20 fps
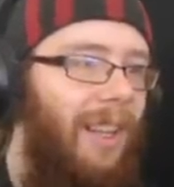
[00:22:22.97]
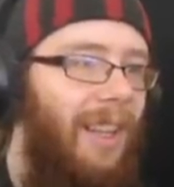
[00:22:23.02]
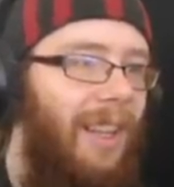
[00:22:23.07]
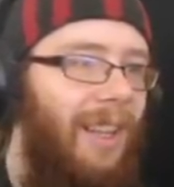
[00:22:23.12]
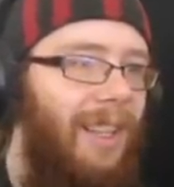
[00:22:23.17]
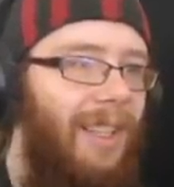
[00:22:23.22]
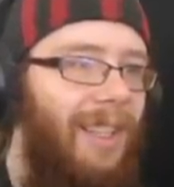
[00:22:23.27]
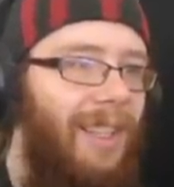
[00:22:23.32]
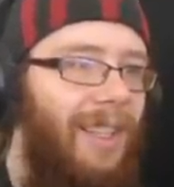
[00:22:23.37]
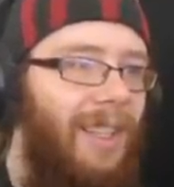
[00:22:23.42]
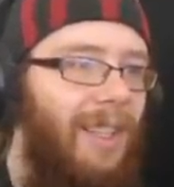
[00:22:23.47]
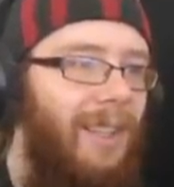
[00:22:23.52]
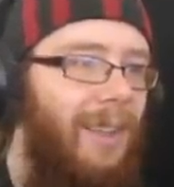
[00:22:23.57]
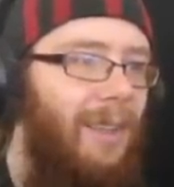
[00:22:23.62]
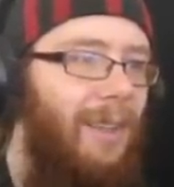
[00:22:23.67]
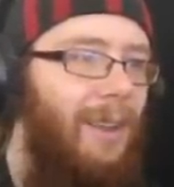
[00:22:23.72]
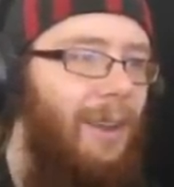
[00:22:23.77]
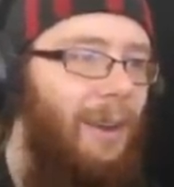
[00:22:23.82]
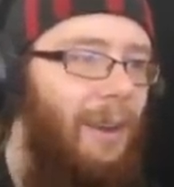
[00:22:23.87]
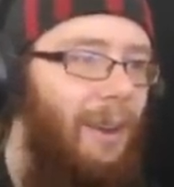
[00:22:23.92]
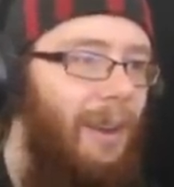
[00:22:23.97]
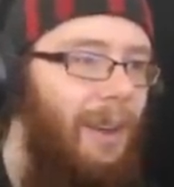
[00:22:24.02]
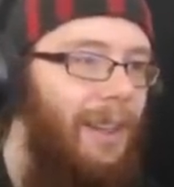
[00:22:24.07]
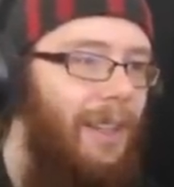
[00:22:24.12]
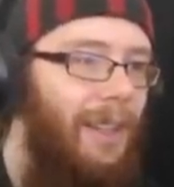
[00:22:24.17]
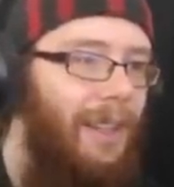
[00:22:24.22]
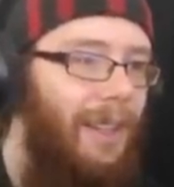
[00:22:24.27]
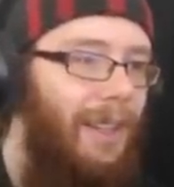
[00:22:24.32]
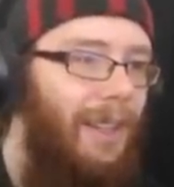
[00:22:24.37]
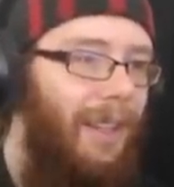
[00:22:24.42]
Doesn't this look
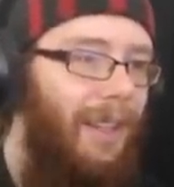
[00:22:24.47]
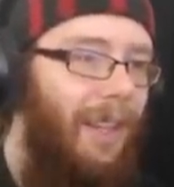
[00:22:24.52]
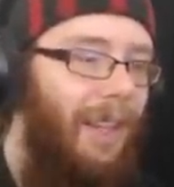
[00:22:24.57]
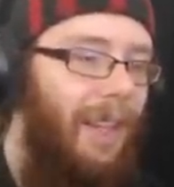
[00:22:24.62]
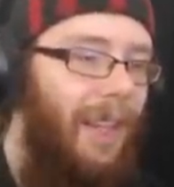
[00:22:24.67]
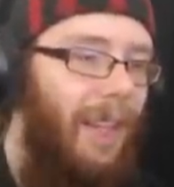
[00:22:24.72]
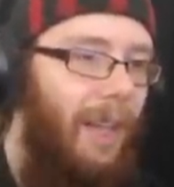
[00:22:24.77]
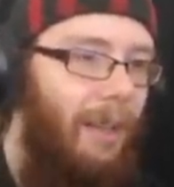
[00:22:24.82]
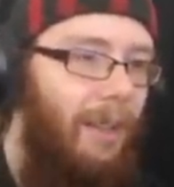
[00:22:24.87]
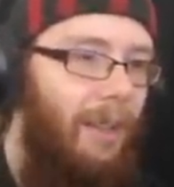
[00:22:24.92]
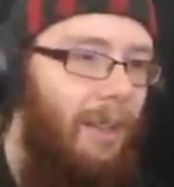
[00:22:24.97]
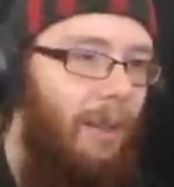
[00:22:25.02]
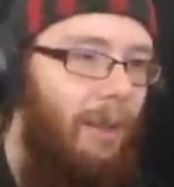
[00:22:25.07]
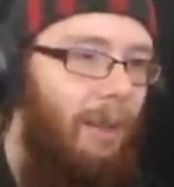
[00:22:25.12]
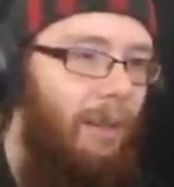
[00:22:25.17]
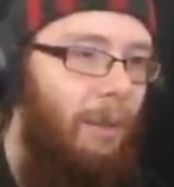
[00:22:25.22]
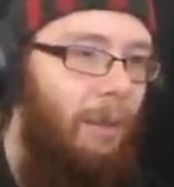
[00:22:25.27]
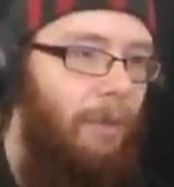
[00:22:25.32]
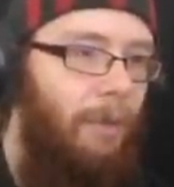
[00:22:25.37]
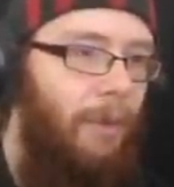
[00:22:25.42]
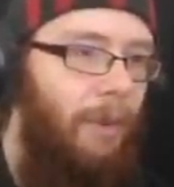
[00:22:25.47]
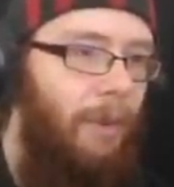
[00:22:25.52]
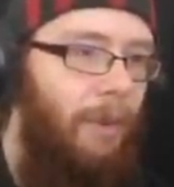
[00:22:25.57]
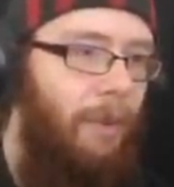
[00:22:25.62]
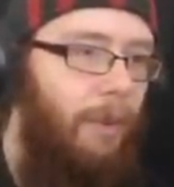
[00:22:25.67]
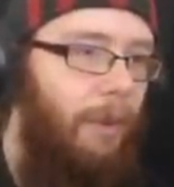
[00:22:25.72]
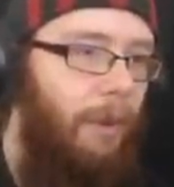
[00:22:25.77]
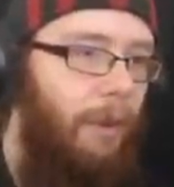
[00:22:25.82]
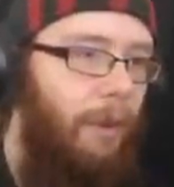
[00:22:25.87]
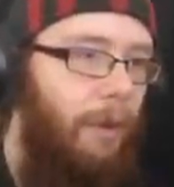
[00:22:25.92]
cool? How does it look from
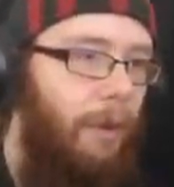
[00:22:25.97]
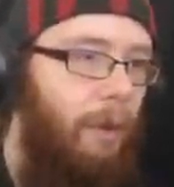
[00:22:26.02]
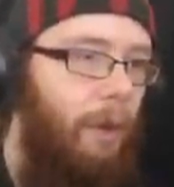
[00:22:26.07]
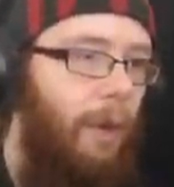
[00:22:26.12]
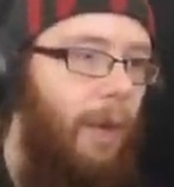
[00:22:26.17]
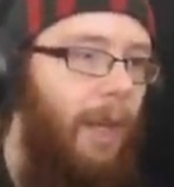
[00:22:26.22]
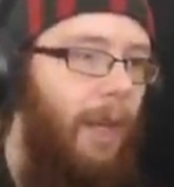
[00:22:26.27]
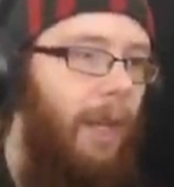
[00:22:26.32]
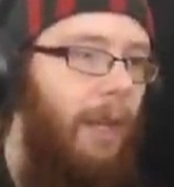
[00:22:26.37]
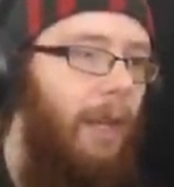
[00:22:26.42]
further away?